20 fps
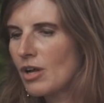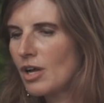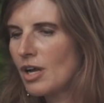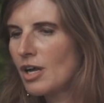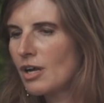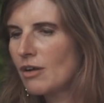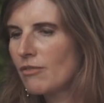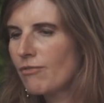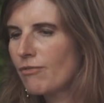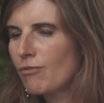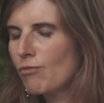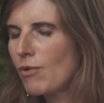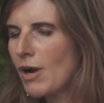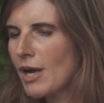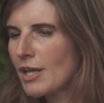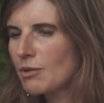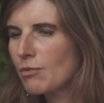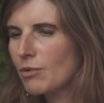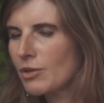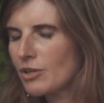of
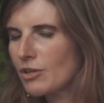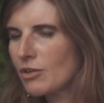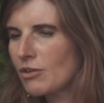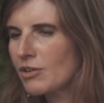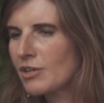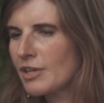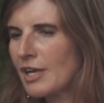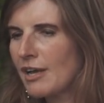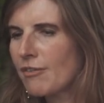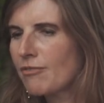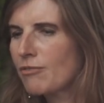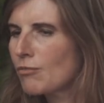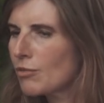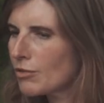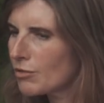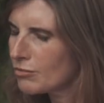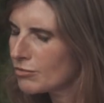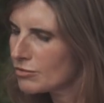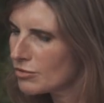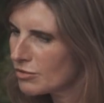where they want to go in life and
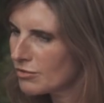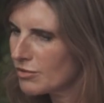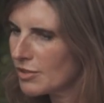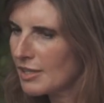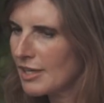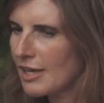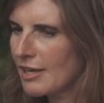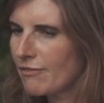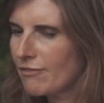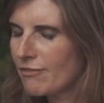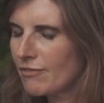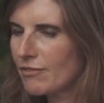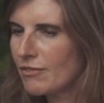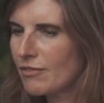what they want to do with life